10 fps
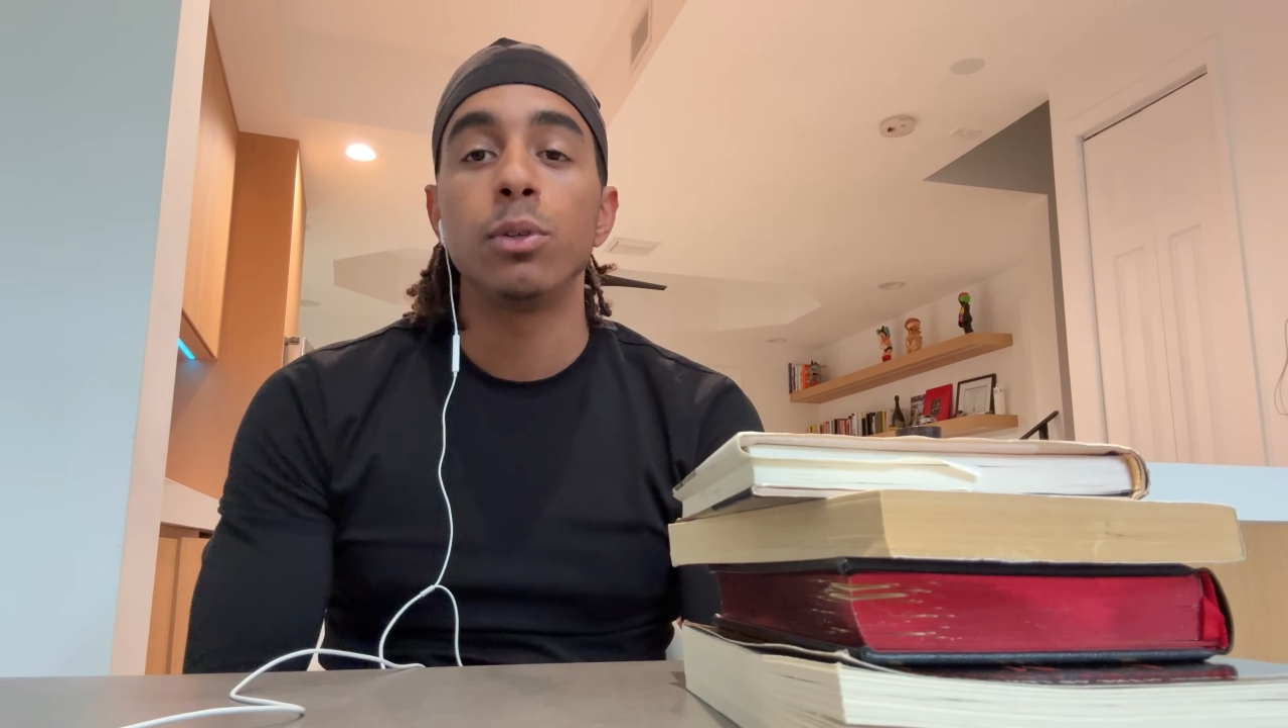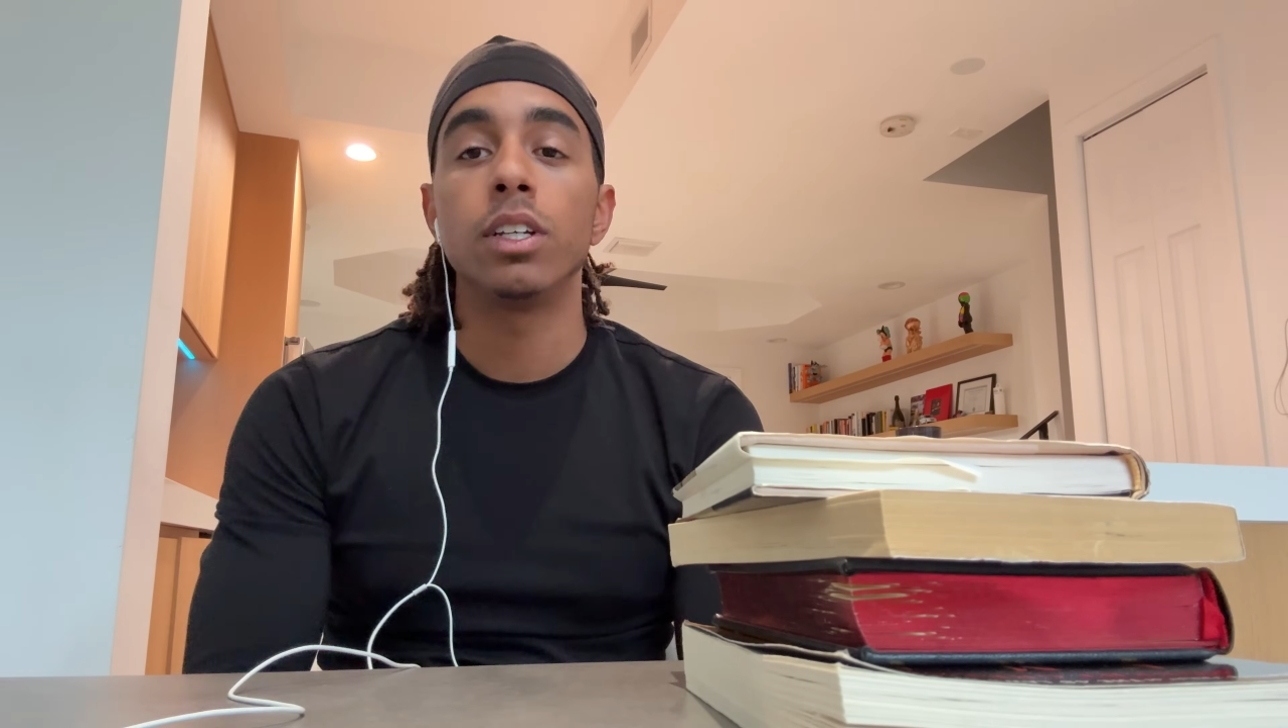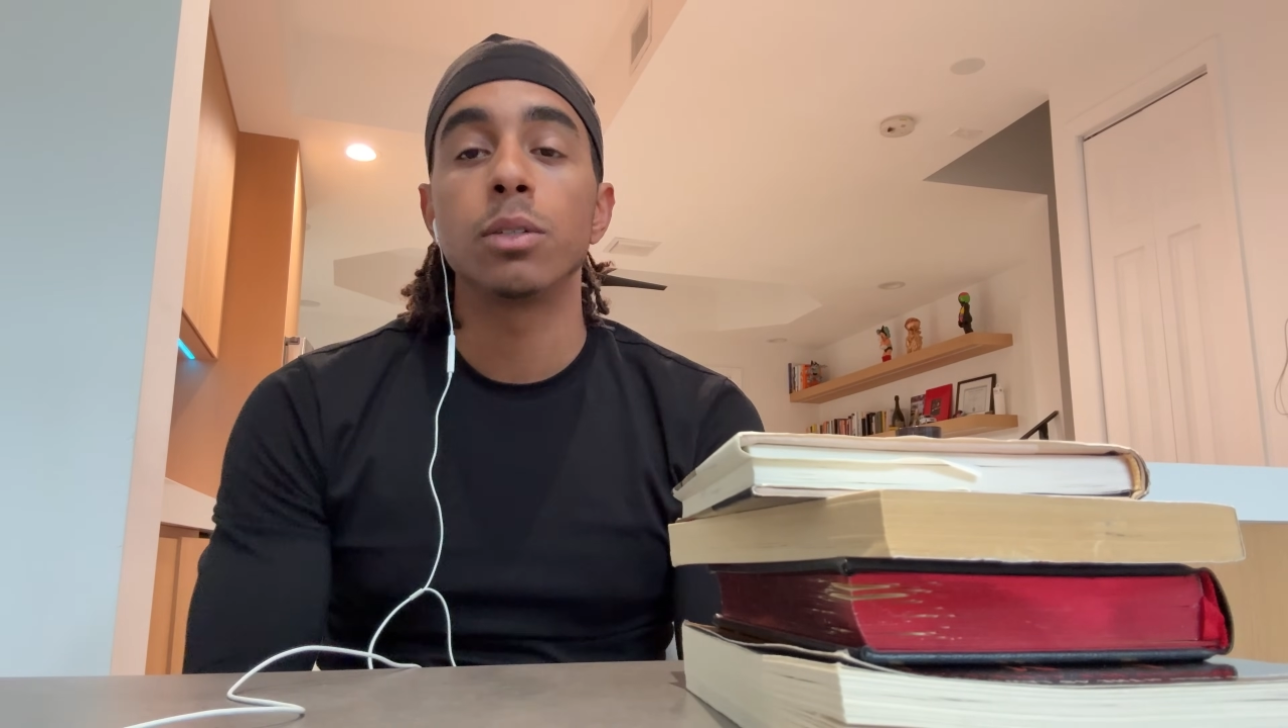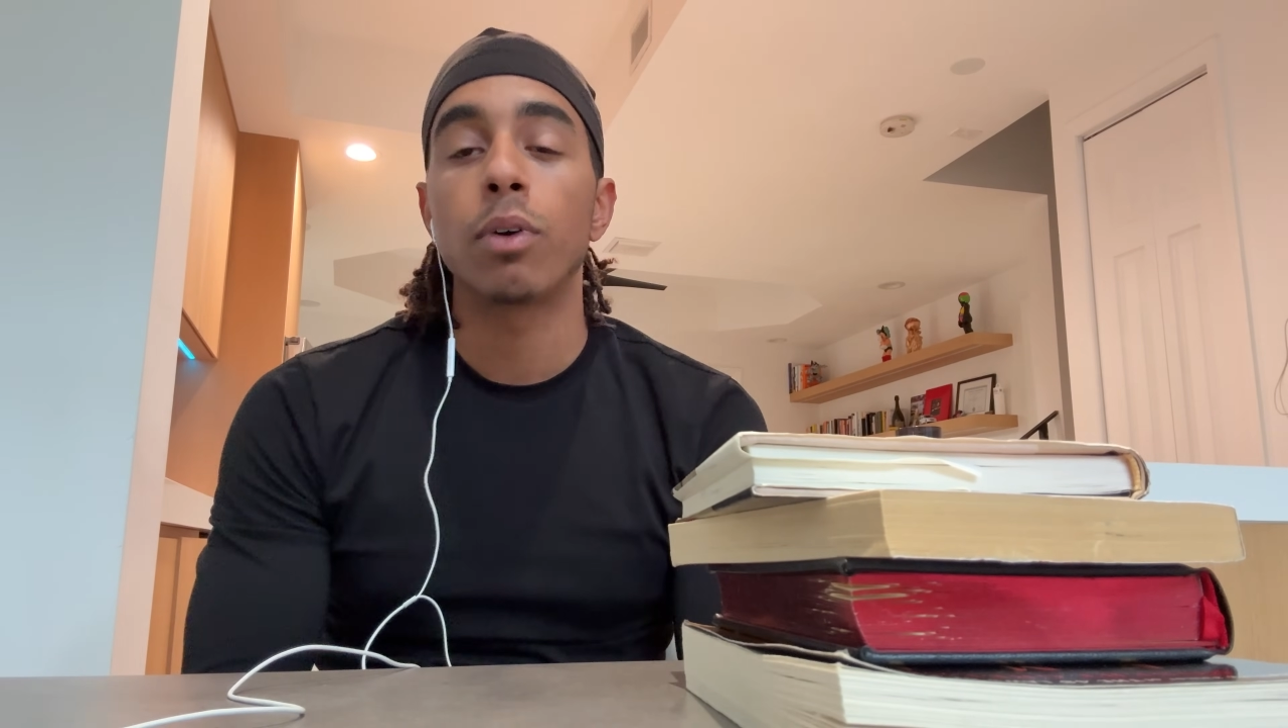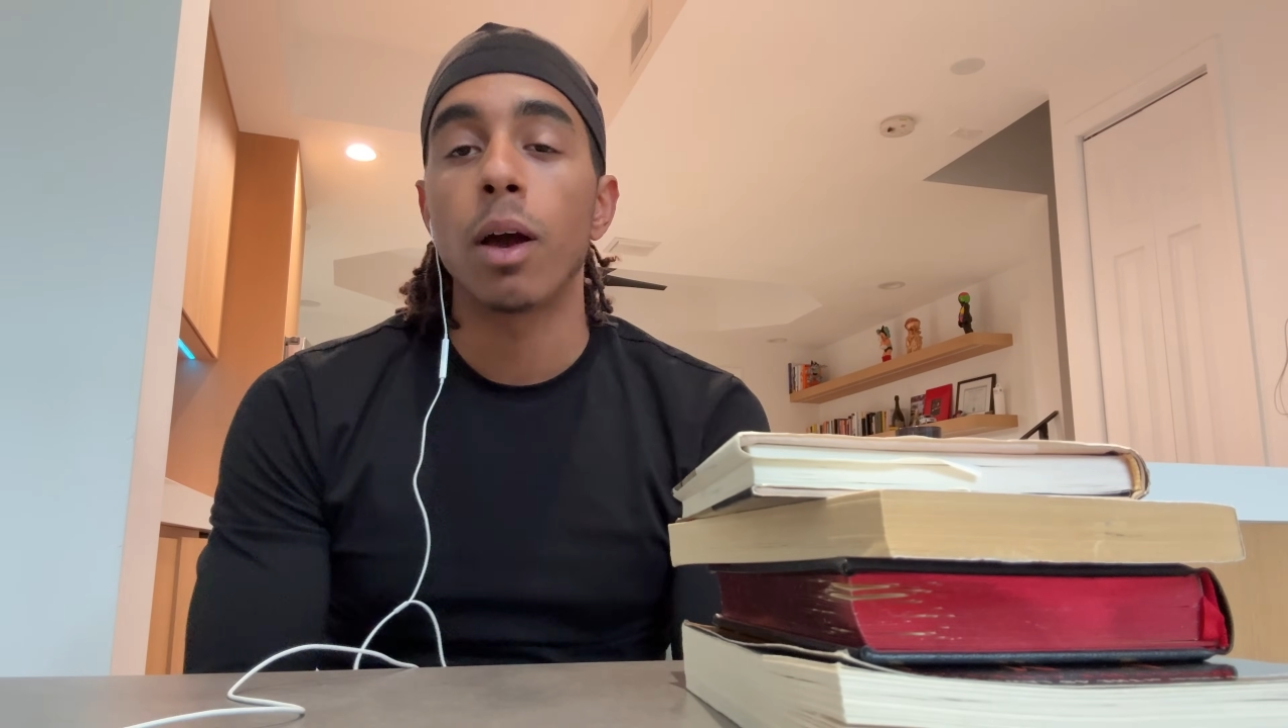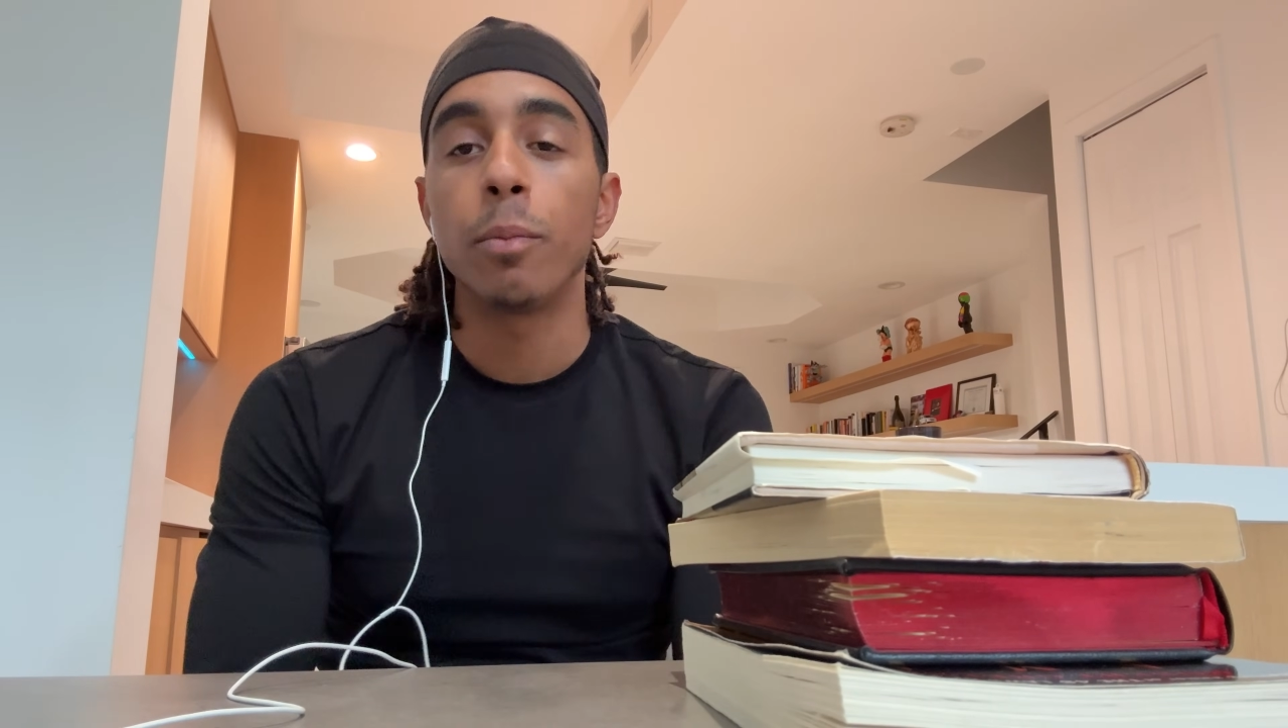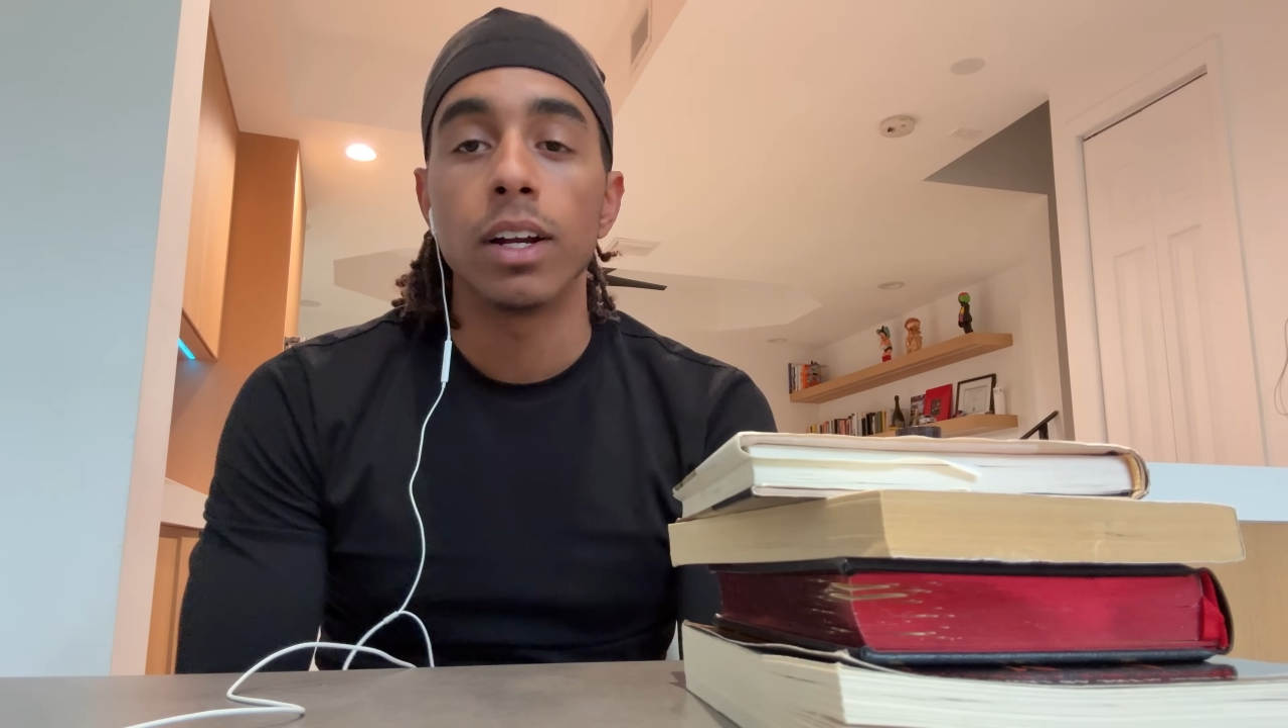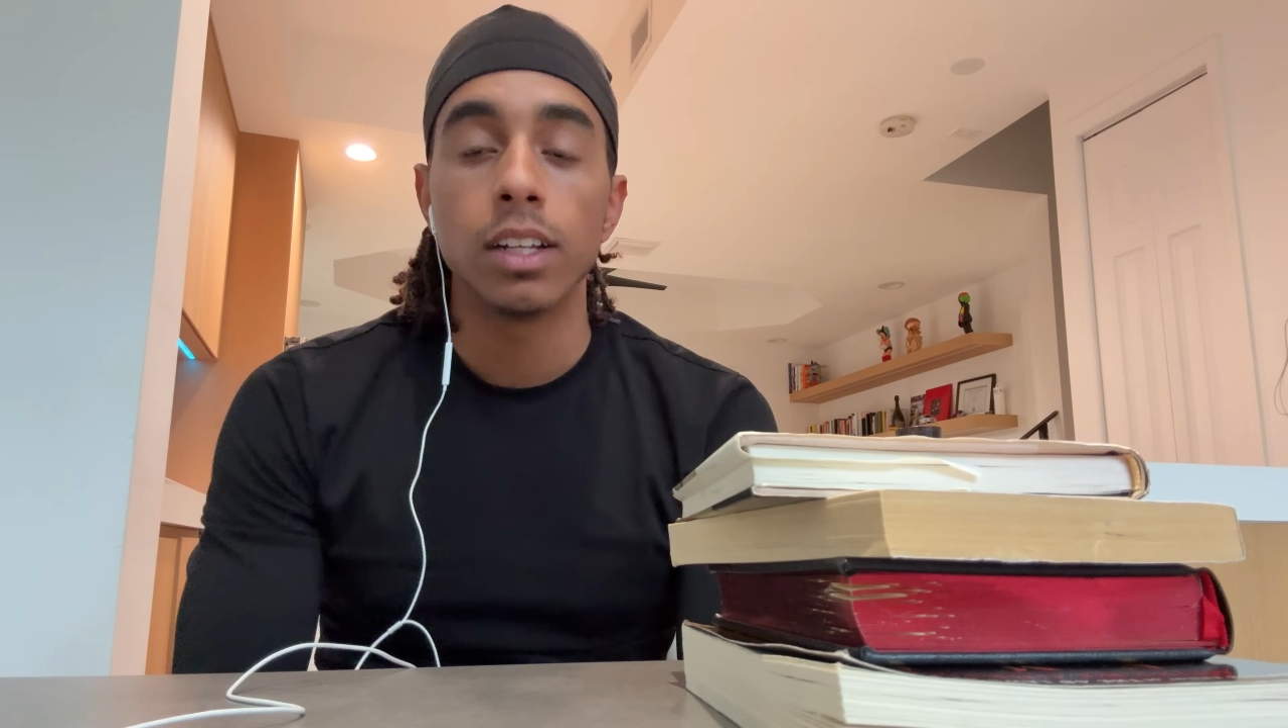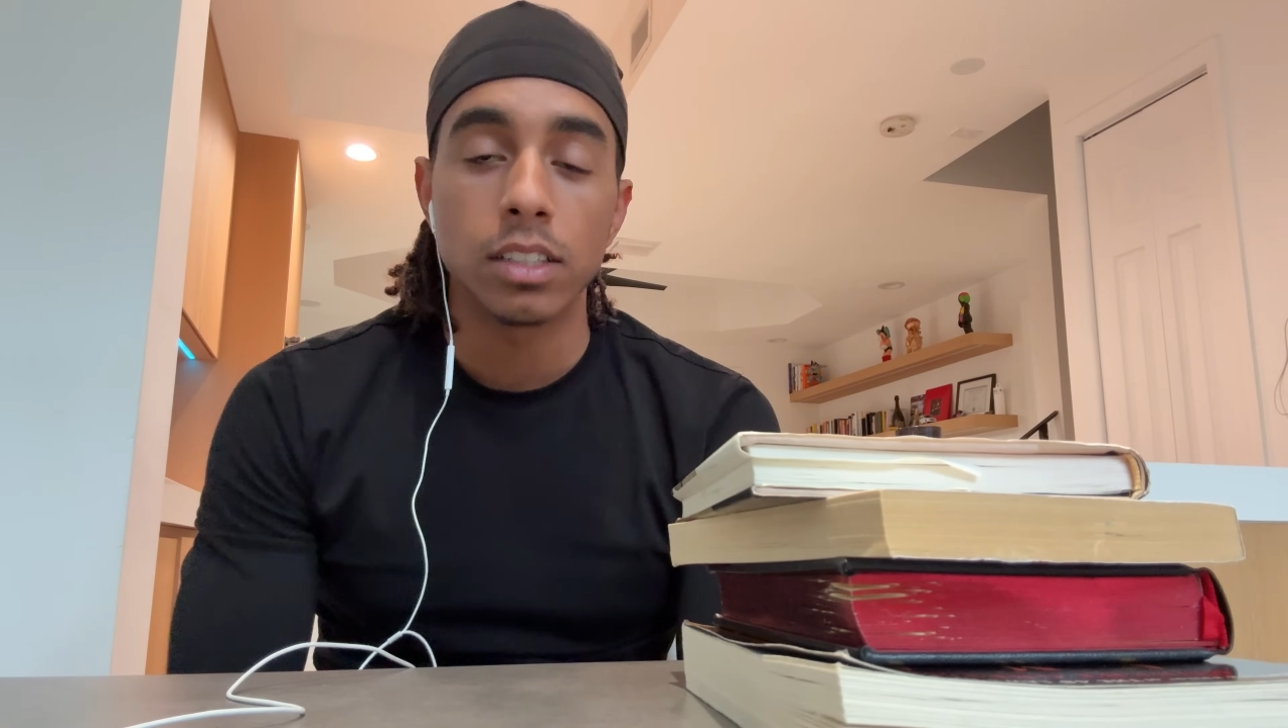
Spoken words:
this primarily